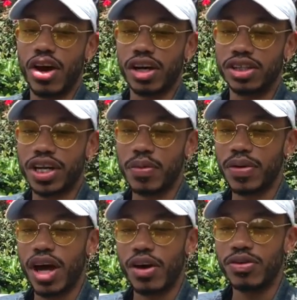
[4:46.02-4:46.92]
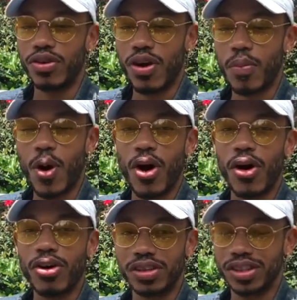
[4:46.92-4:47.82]
Y'all can check me out. You know, I'm on
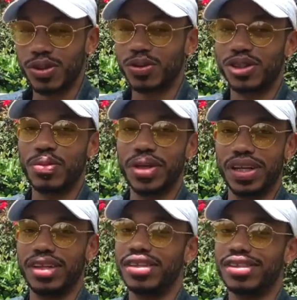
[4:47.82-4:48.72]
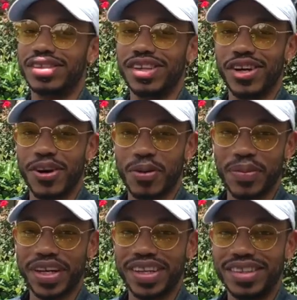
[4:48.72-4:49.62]
all the social medias. You heard
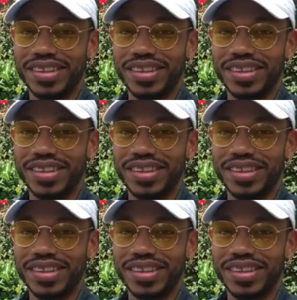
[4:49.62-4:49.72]
me?